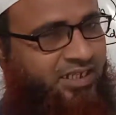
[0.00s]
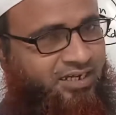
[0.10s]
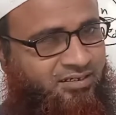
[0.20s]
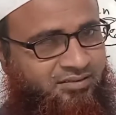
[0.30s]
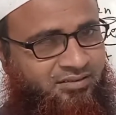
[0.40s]

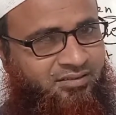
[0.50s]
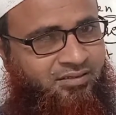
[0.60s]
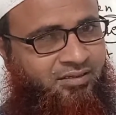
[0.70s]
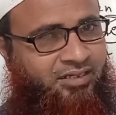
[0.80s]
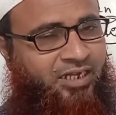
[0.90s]
here?
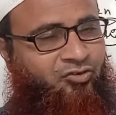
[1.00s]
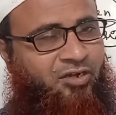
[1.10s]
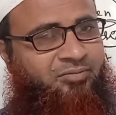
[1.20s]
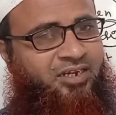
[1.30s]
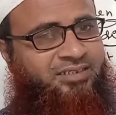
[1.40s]
That
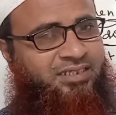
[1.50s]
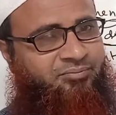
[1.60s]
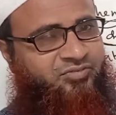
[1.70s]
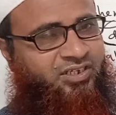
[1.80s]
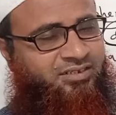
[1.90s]
will be the
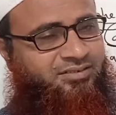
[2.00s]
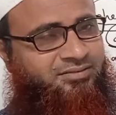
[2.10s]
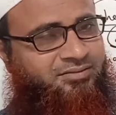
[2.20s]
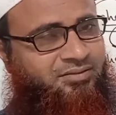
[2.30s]
subject.